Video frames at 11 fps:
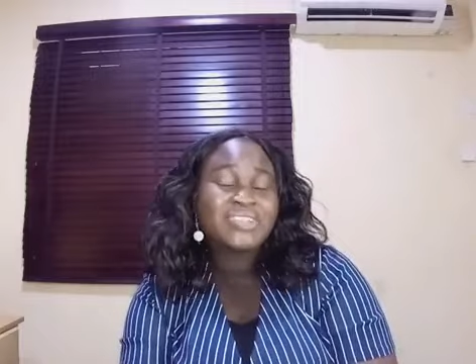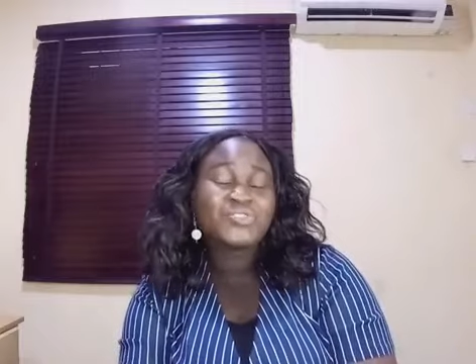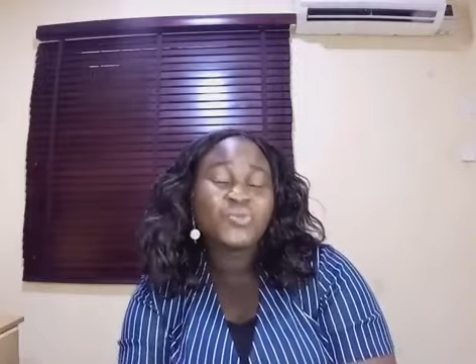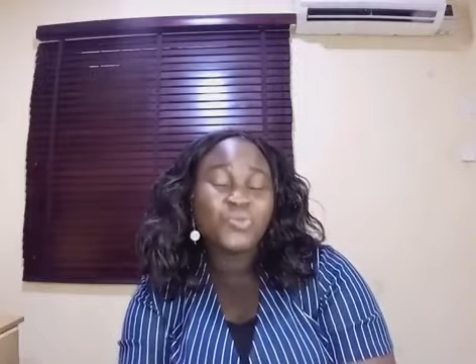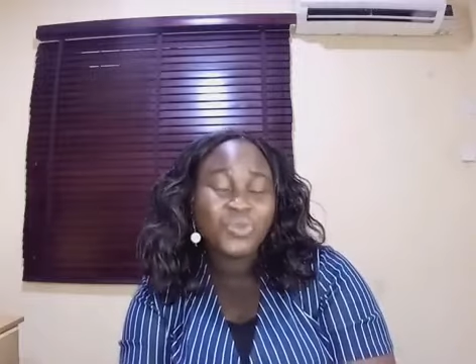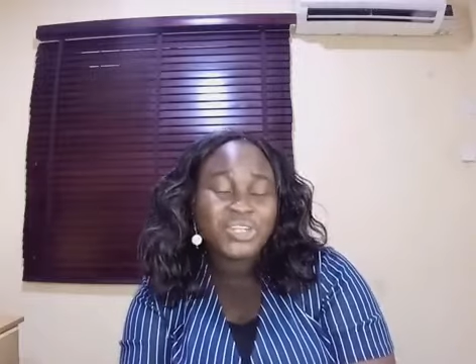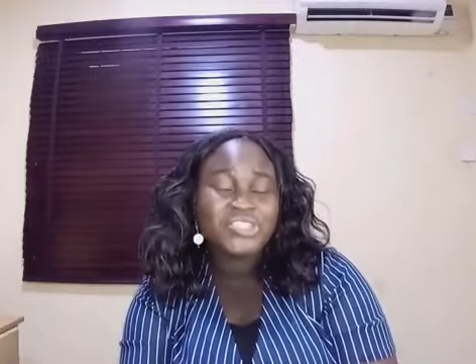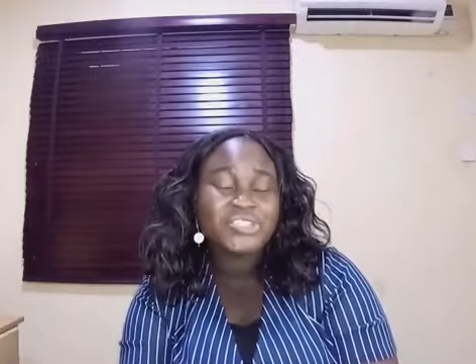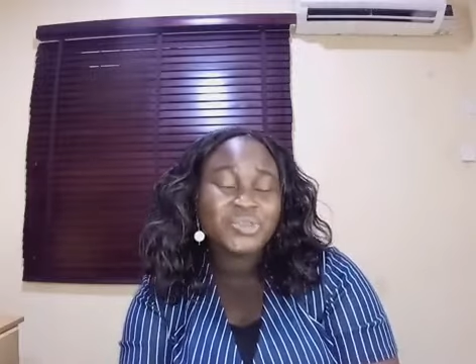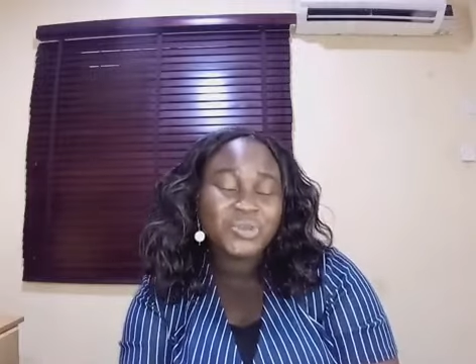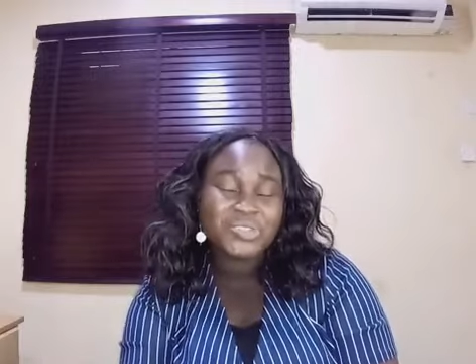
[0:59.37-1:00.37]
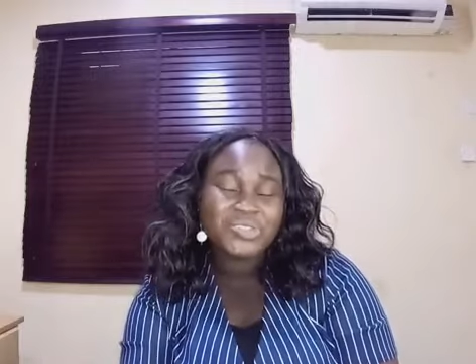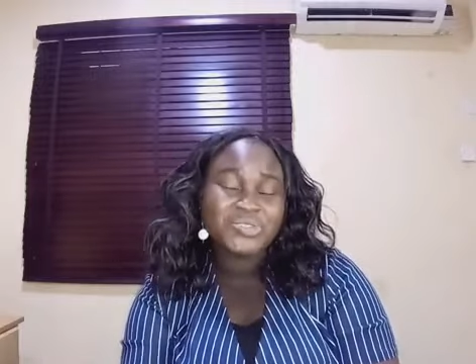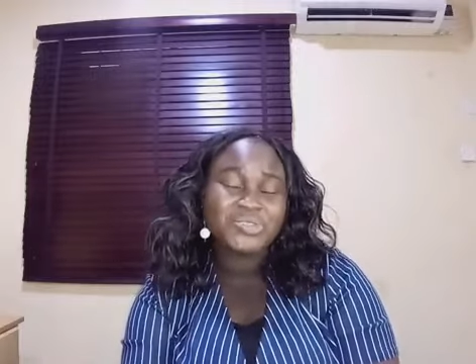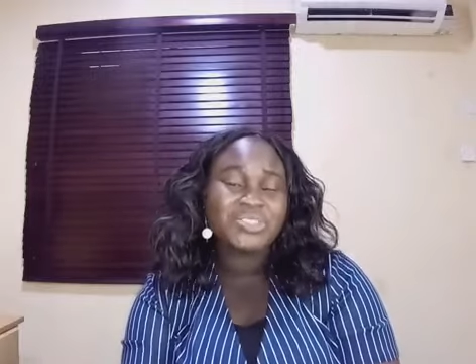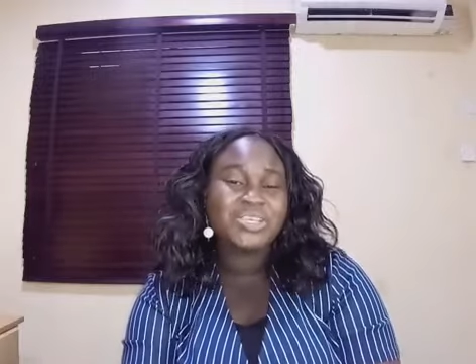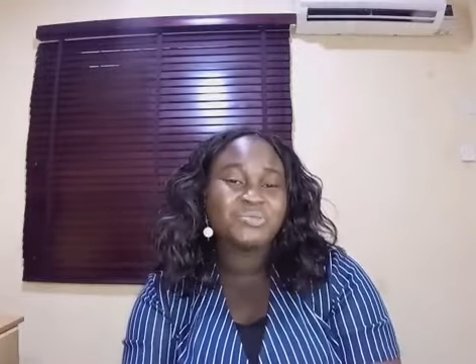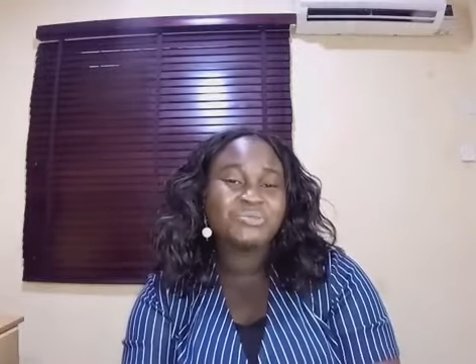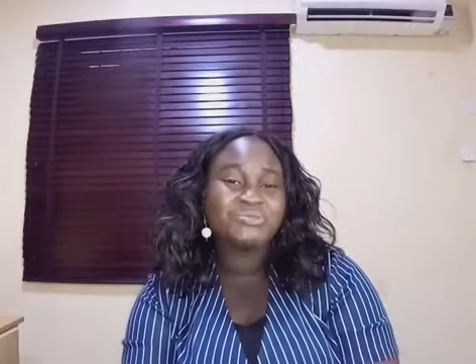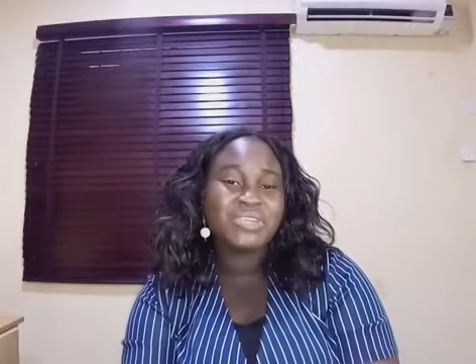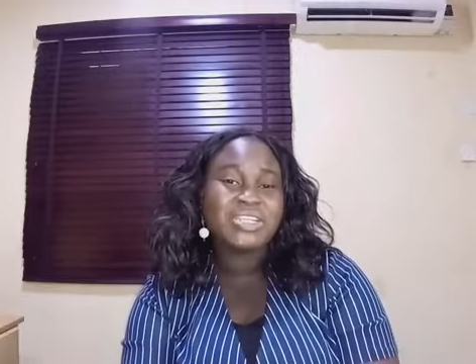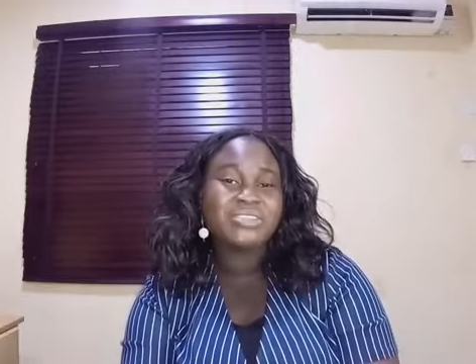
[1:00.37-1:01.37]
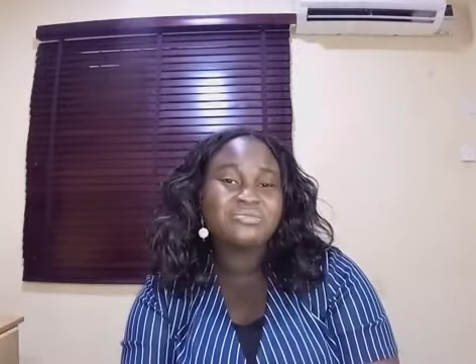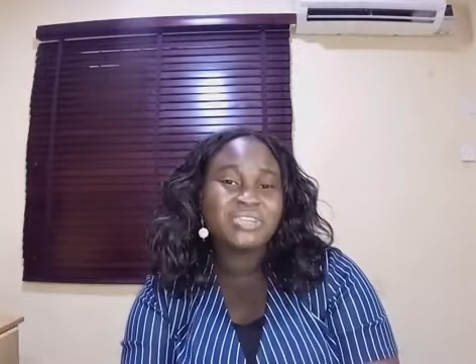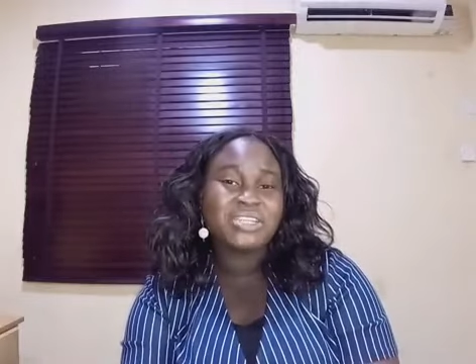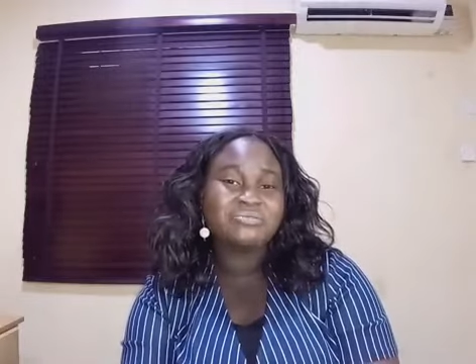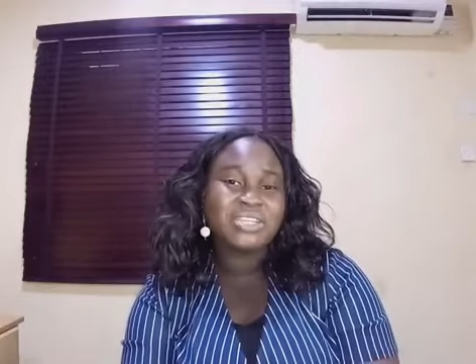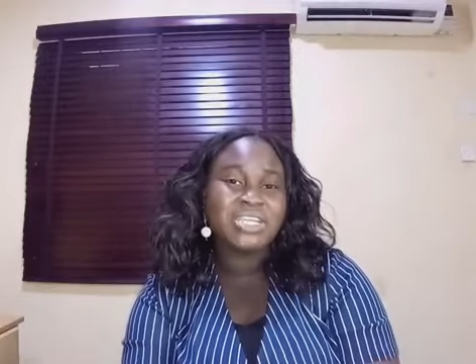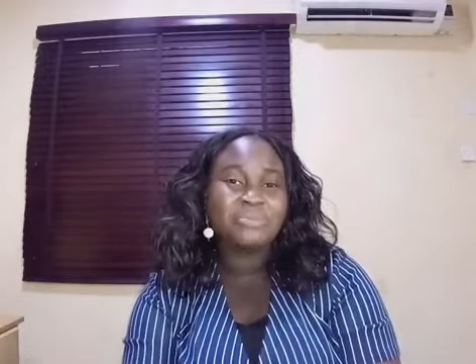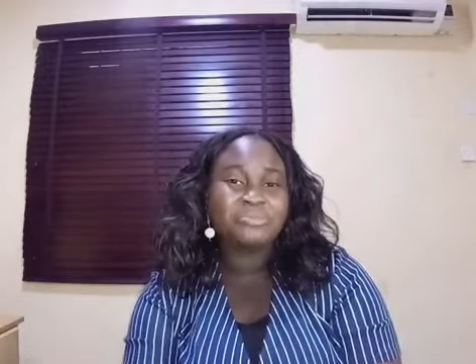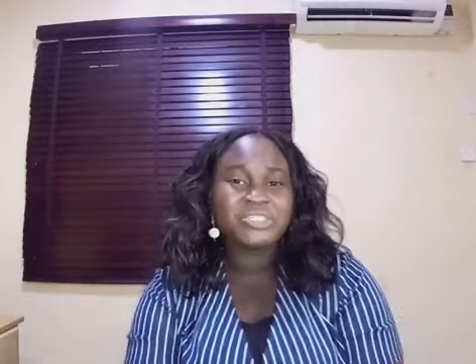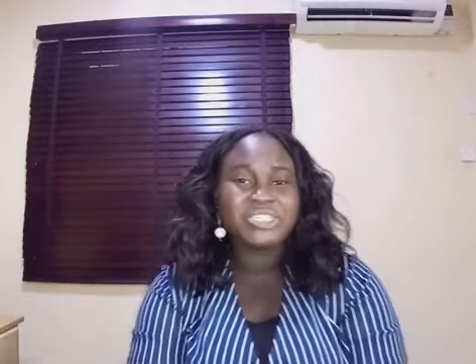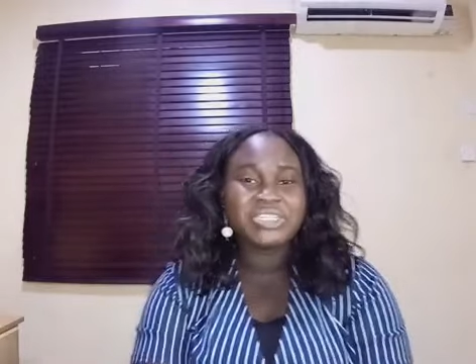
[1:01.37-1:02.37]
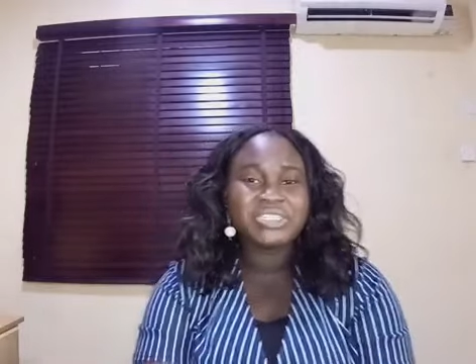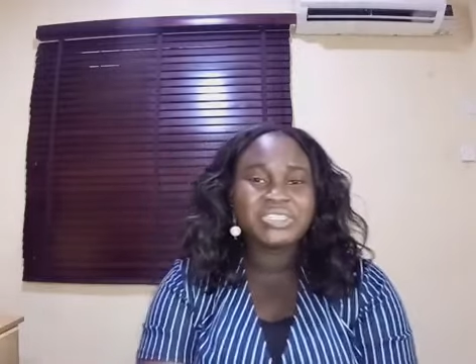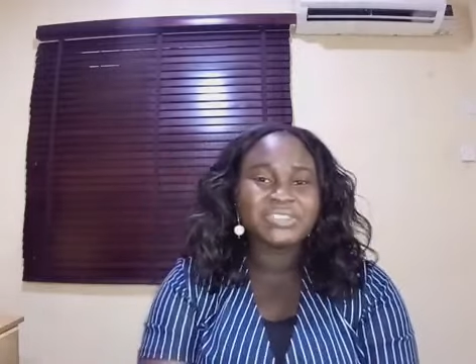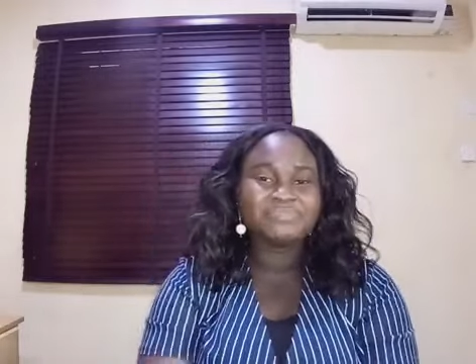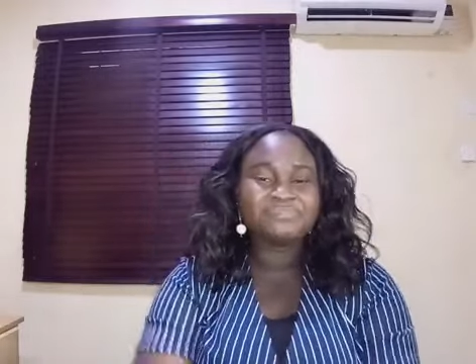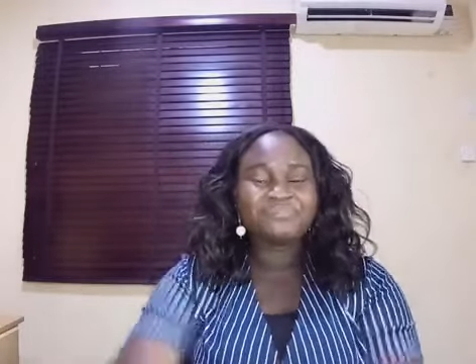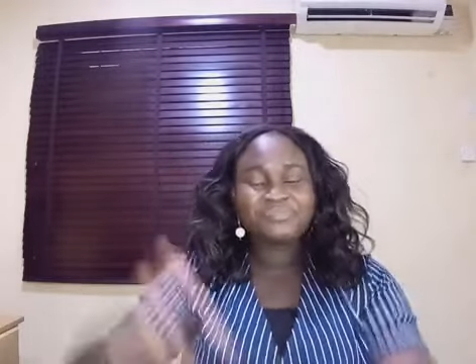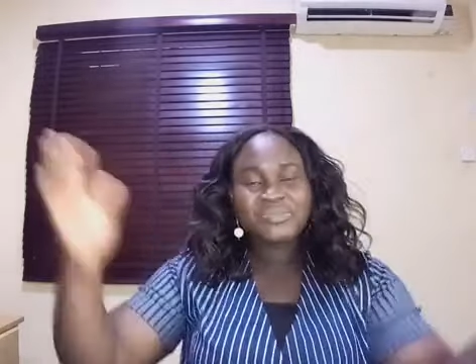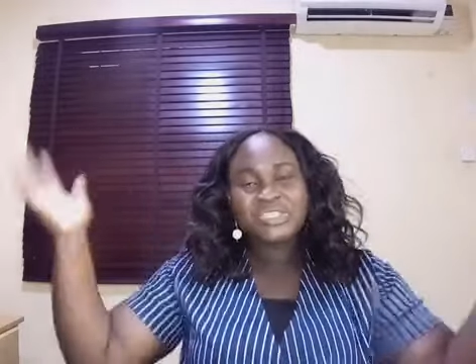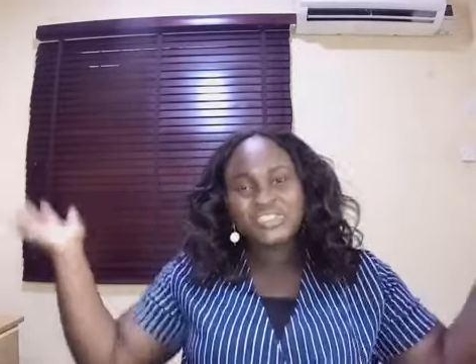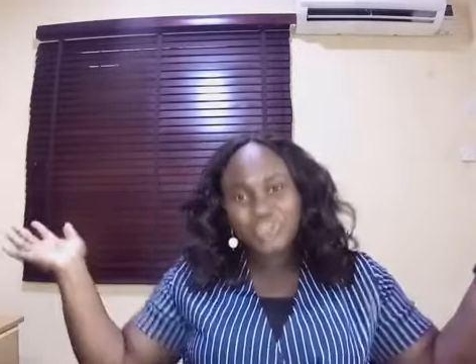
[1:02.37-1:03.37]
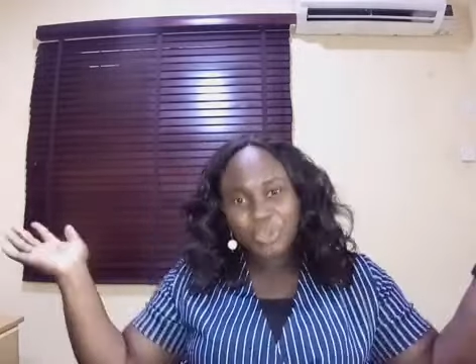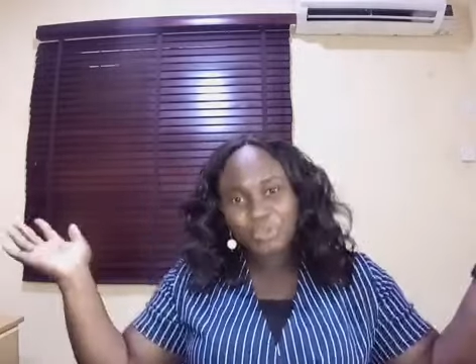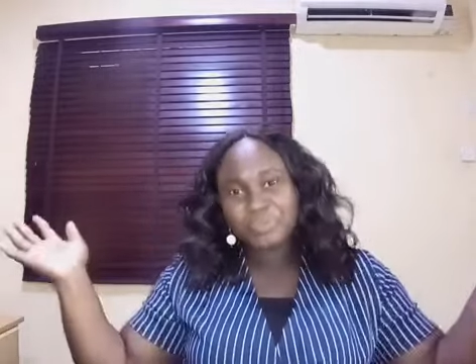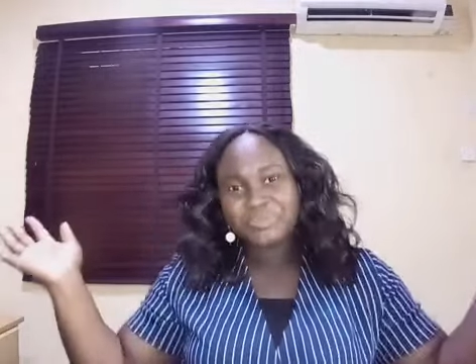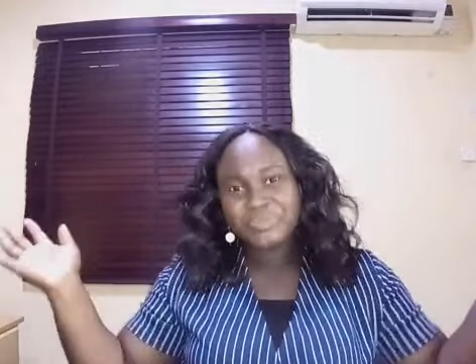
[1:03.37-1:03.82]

to watch us today. We really, really, really appreciate it. So,